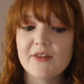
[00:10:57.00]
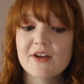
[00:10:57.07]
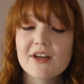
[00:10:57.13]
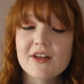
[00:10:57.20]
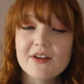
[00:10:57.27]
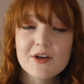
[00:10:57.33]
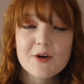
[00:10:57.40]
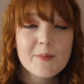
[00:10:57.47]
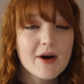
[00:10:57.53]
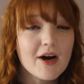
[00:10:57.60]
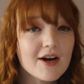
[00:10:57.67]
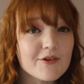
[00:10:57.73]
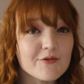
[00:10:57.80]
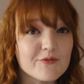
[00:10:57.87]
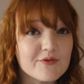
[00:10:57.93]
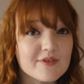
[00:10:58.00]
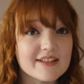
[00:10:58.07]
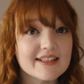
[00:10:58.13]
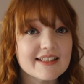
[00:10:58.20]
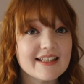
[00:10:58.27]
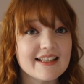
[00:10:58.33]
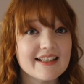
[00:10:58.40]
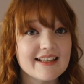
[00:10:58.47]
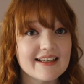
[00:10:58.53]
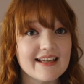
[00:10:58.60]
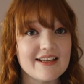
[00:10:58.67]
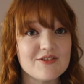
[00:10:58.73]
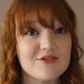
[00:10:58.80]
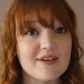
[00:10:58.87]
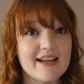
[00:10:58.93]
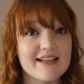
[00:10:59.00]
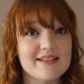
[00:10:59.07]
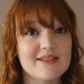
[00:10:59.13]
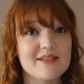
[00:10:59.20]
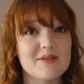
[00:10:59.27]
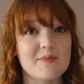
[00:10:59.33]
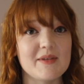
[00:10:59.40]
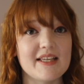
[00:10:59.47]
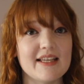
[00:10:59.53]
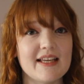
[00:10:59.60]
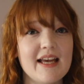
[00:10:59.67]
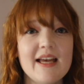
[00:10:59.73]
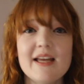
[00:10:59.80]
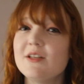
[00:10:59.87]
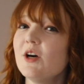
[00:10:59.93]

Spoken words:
The career part really interests me.